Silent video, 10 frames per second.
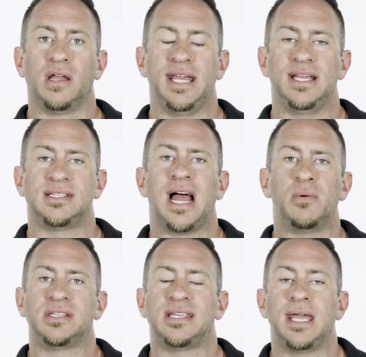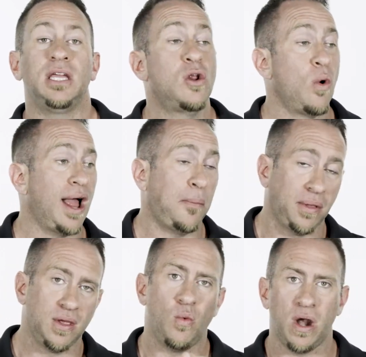is I would say, I
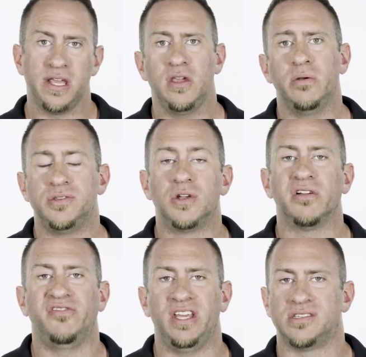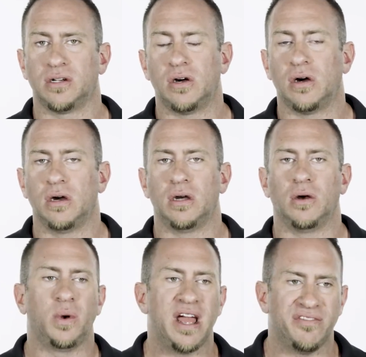really want to use your Visa card
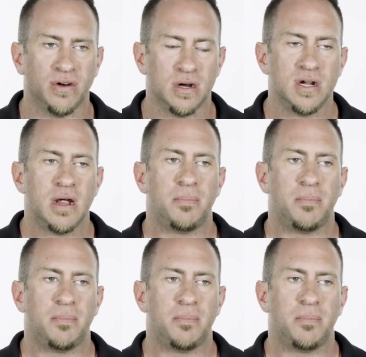or whatever,